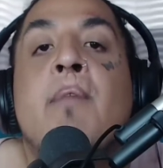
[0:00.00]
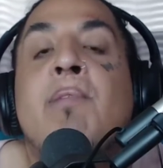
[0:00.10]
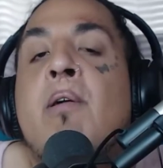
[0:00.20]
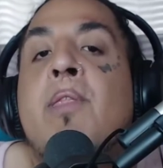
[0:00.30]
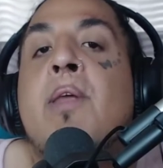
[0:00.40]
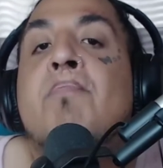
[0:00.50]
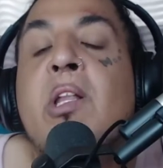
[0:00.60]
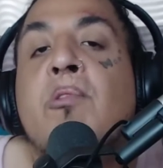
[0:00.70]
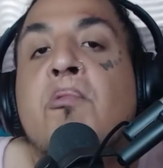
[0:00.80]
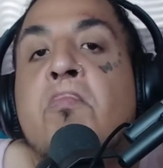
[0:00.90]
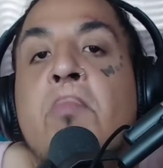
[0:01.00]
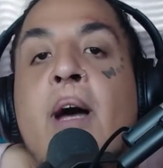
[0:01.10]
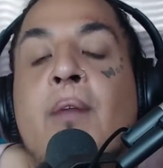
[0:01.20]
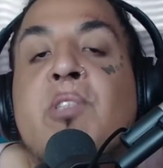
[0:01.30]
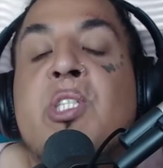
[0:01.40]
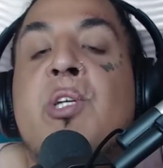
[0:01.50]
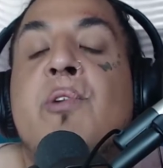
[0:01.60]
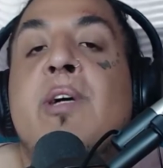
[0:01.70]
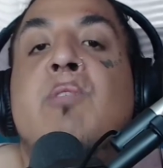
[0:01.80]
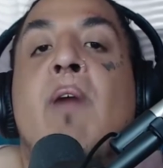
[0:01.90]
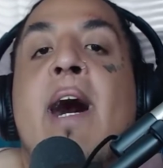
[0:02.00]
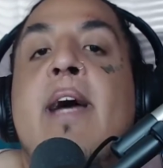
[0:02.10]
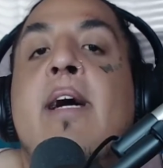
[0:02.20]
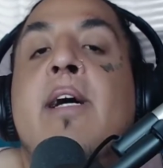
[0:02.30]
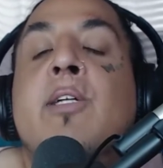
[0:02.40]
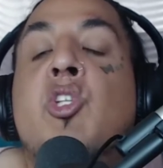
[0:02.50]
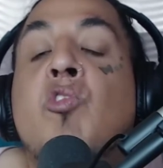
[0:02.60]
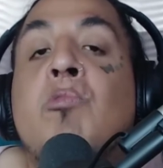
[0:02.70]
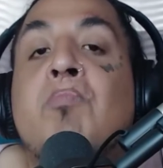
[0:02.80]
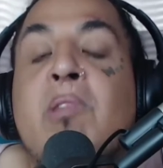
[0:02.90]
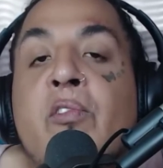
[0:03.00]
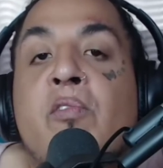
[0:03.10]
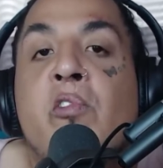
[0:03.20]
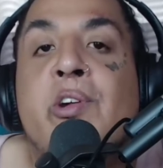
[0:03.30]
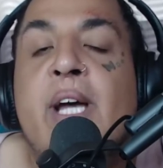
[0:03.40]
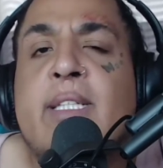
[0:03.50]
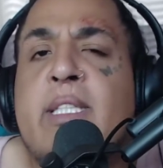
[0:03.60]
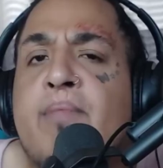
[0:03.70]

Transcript: But the blue, I'm just curious why two blue vortex.